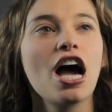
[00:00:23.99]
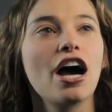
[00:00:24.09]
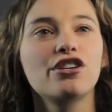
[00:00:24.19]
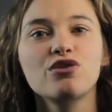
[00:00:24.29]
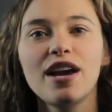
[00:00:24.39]

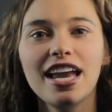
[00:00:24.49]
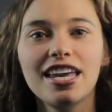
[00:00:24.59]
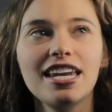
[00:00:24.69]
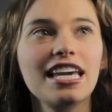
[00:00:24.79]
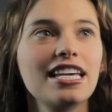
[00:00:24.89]
a
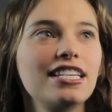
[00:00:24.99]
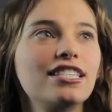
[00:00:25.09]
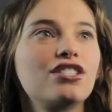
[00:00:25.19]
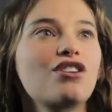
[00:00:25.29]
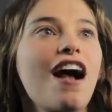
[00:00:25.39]
train
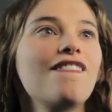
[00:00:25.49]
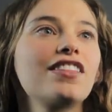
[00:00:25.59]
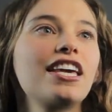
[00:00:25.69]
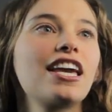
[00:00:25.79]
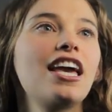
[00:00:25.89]
is
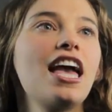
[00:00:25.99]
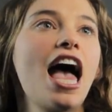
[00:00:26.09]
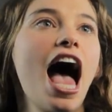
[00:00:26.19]
traveling